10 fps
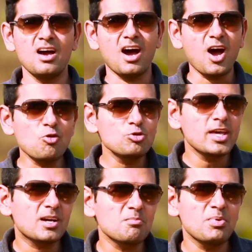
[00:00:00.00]
How do they
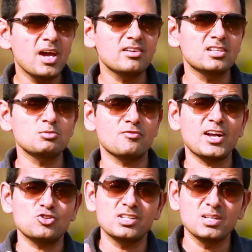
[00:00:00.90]
compare in terms of
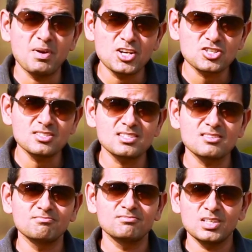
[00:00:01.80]
actual dimensions?
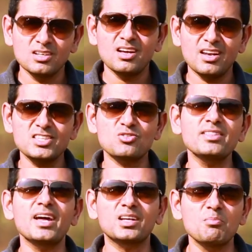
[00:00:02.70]
Let's run
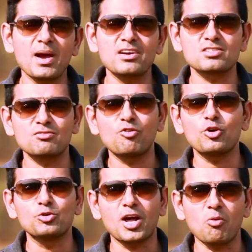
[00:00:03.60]
that comparison for you now.